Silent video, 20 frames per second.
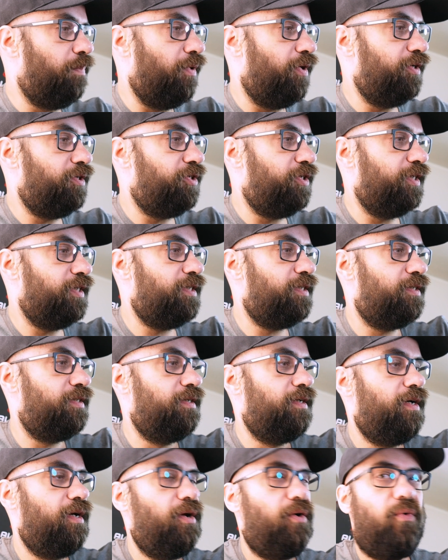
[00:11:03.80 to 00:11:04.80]

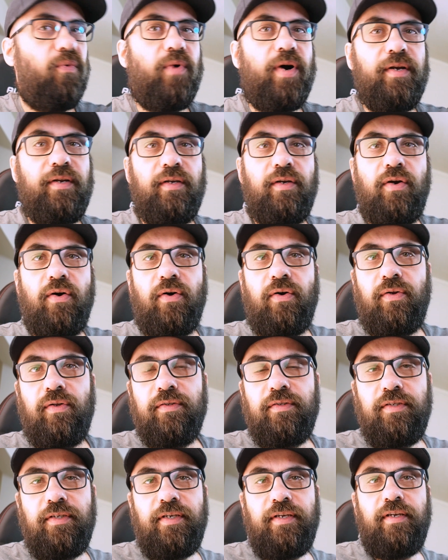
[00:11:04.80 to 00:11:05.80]
purchase what we
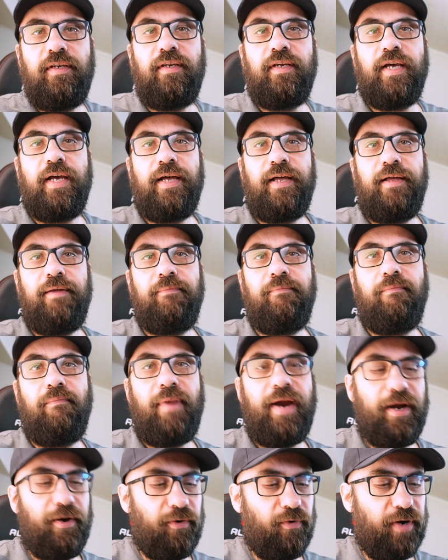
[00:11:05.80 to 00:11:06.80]
call the
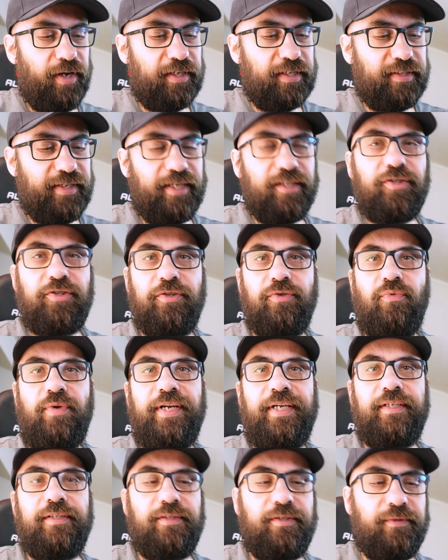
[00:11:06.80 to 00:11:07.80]
macro extension
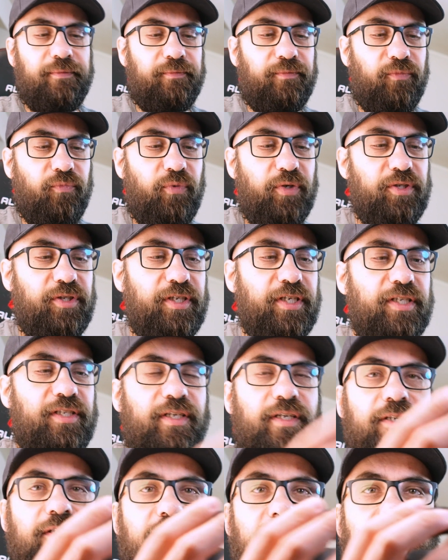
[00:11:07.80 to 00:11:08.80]
rings, which is
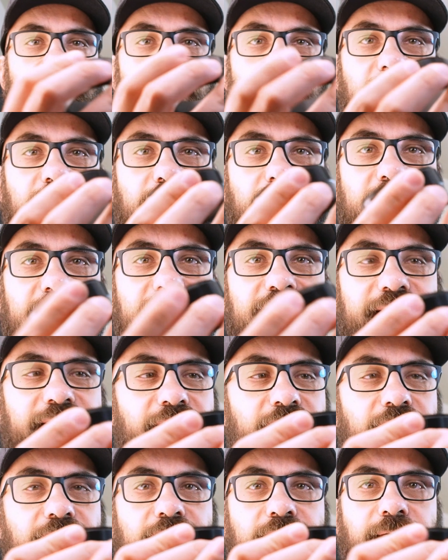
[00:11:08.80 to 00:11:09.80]
just this
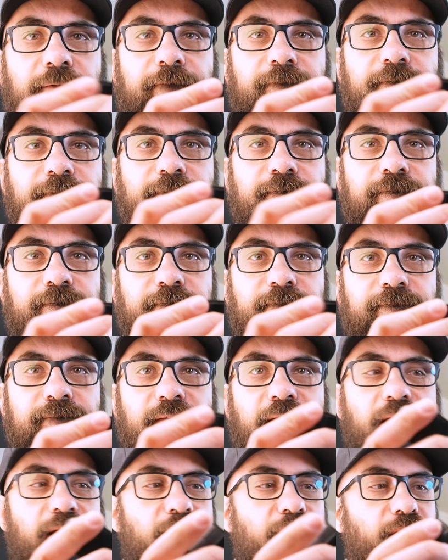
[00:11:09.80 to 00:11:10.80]
metallic
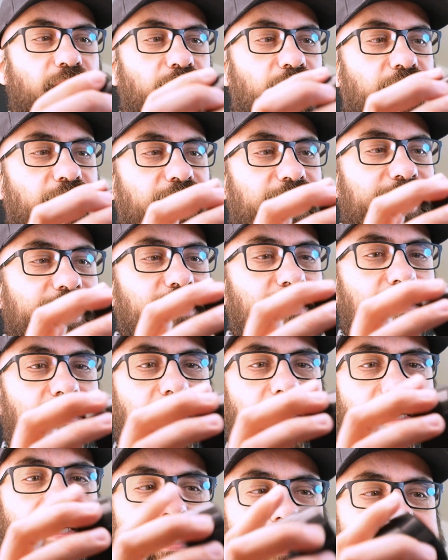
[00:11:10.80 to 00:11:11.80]
thingies.
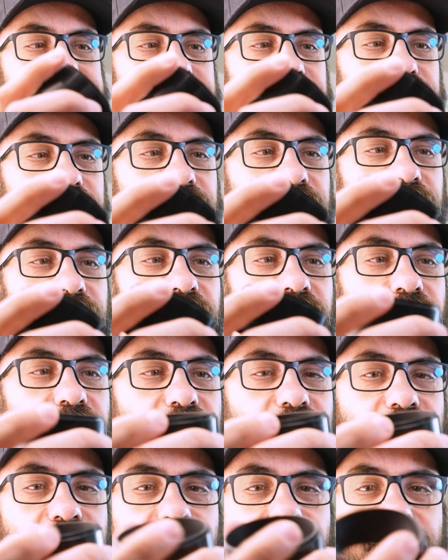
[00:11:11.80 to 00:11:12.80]
They
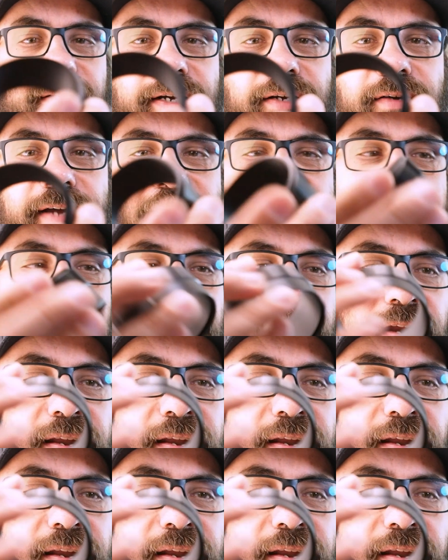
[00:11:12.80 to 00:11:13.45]
don't have